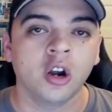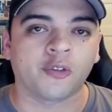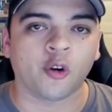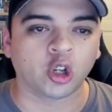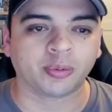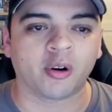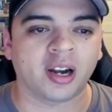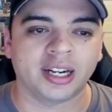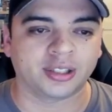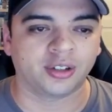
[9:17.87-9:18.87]
for Ultimate Rare
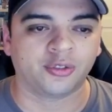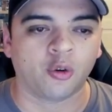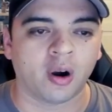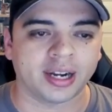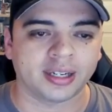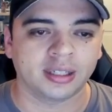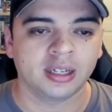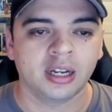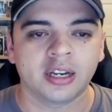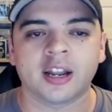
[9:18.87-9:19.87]
Into the Void.
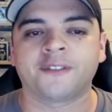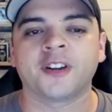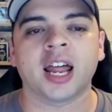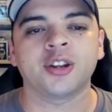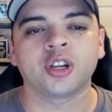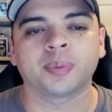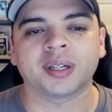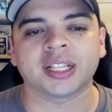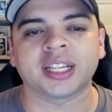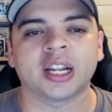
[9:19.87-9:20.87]
Now, for a lot of Yu-Gi-Oh
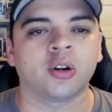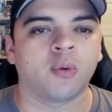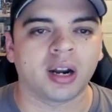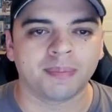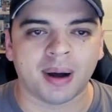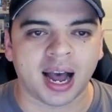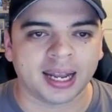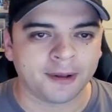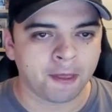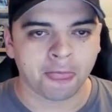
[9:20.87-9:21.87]
players out there that don't want to
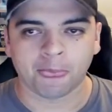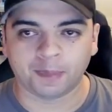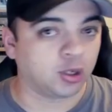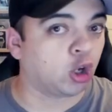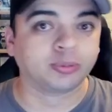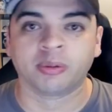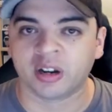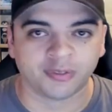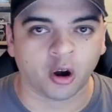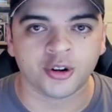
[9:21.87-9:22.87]
buy the Ultimate
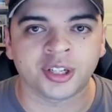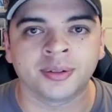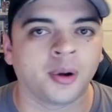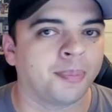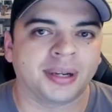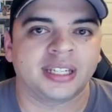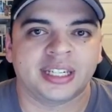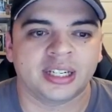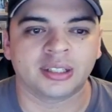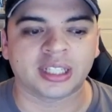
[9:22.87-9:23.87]
Rare version, no big
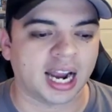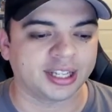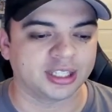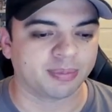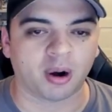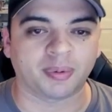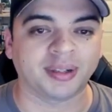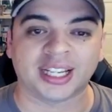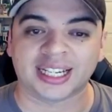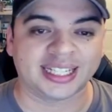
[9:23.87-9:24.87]
deal. It's higher than its market
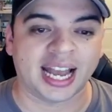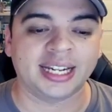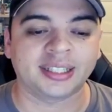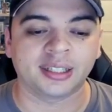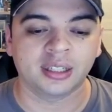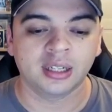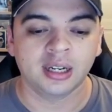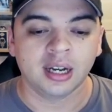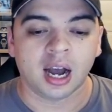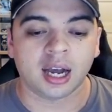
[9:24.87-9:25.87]
price. I get it.
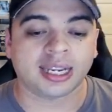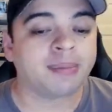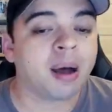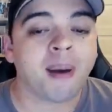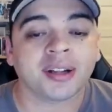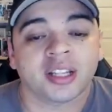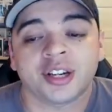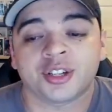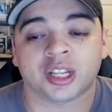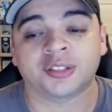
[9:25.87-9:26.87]
It came out about
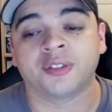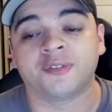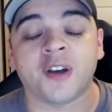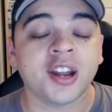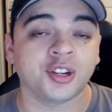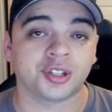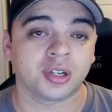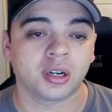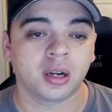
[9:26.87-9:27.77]
Legends Lights Revenge,